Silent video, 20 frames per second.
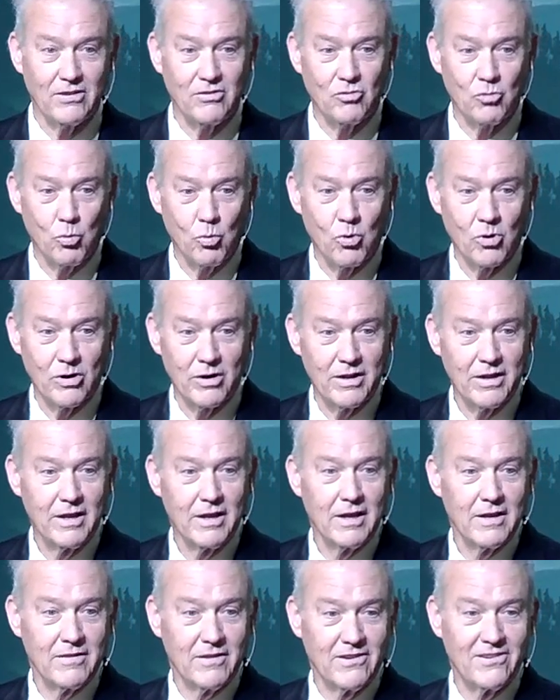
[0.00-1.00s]
toward
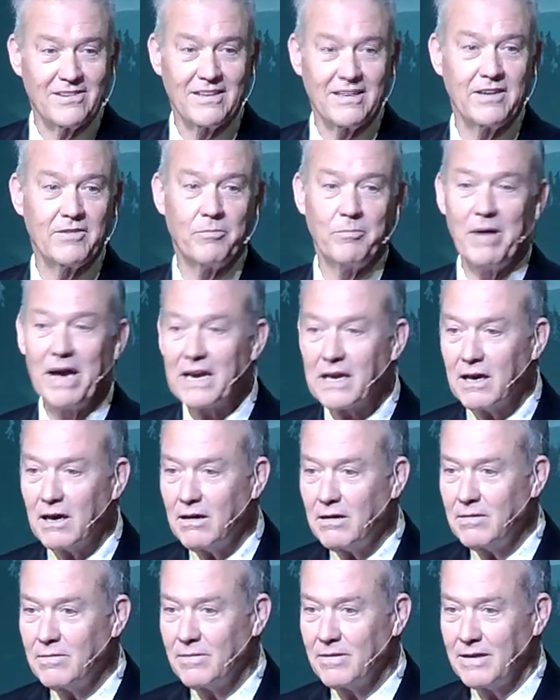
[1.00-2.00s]
the city of Mecca
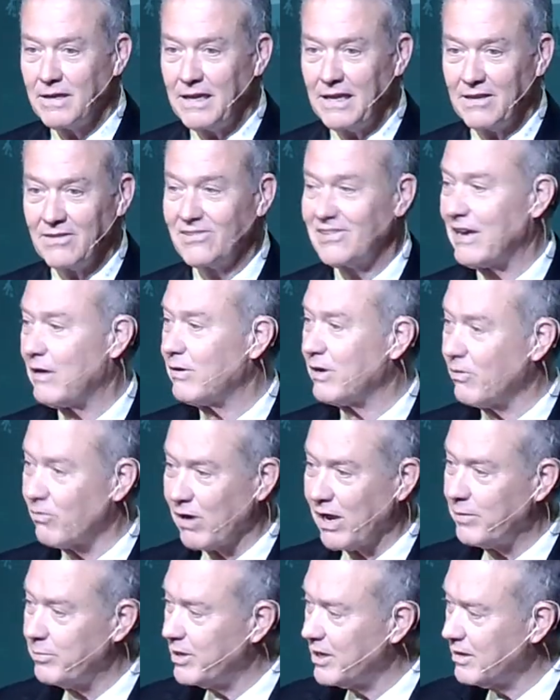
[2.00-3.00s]
in Saudi
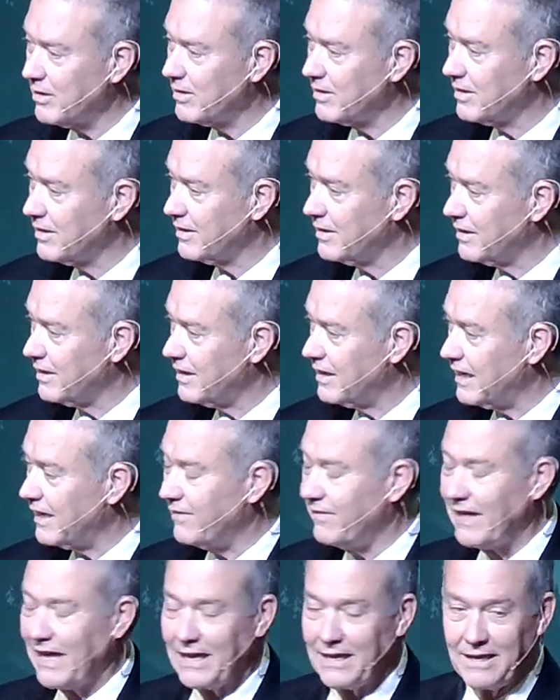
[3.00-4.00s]
Arabia, and
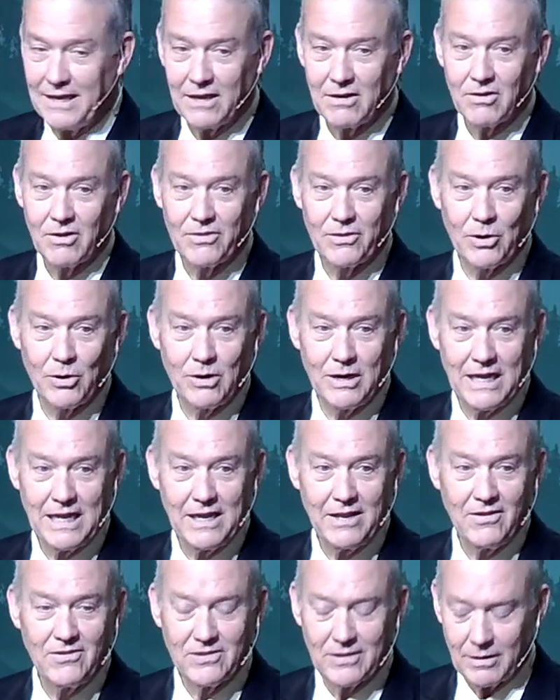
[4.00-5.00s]
they get on their
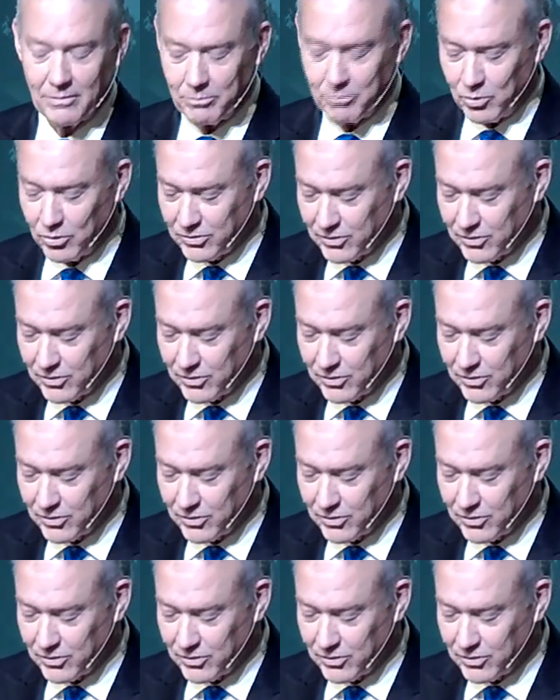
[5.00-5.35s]
knees and put